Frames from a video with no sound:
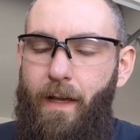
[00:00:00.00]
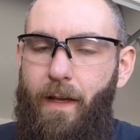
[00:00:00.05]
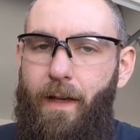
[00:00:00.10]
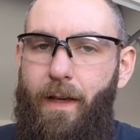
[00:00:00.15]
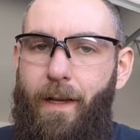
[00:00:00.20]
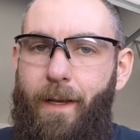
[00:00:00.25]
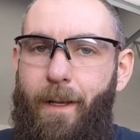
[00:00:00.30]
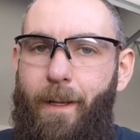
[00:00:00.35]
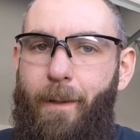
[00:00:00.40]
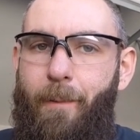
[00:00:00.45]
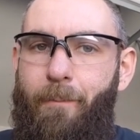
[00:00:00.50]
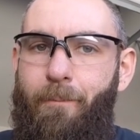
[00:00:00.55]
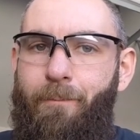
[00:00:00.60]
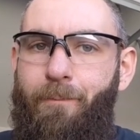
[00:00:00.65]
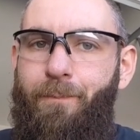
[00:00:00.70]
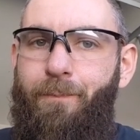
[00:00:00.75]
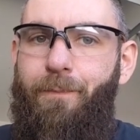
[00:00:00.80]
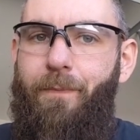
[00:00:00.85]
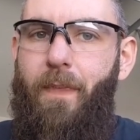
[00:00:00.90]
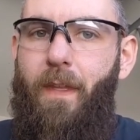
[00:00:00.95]

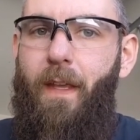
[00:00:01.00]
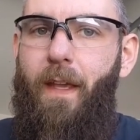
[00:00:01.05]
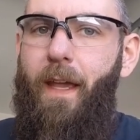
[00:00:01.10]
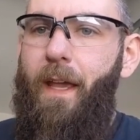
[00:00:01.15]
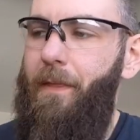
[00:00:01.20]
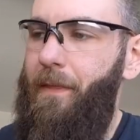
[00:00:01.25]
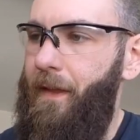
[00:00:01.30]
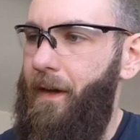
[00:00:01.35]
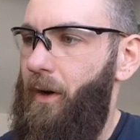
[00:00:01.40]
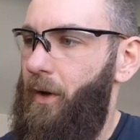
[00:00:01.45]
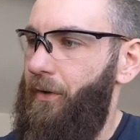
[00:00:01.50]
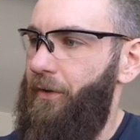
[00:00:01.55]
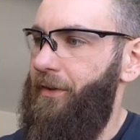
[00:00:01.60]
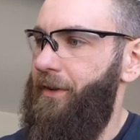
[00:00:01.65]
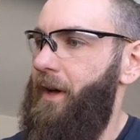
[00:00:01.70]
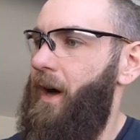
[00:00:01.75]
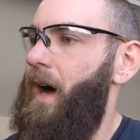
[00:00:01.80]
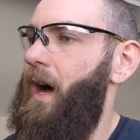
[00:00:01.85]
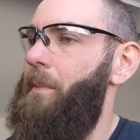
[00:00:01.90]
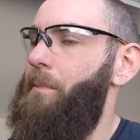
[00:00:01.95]
And then I'll
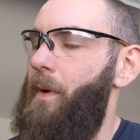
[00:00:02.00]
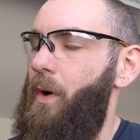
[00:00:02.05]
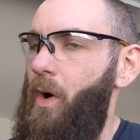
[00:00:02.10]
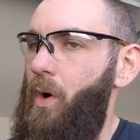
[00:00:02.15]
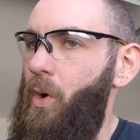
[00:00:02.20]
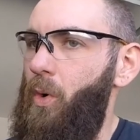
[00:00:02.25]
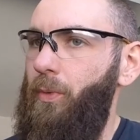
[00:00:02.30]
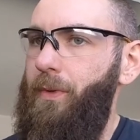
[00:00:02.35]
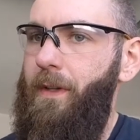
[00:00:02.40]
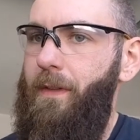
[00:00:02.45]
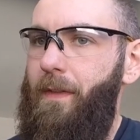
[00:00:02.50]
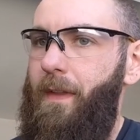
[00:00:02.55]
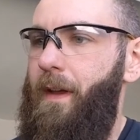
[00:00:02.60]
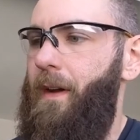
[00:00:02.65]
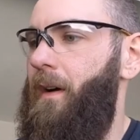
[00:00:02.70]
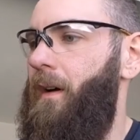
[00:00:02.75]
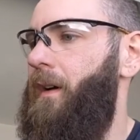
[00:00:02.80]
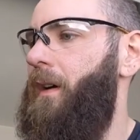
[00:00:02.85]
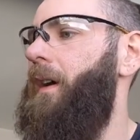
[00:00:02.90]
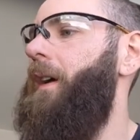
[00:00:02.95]
stop, I'll hold it
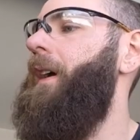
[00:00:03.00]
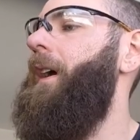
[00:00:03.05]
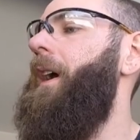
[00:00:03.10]
there,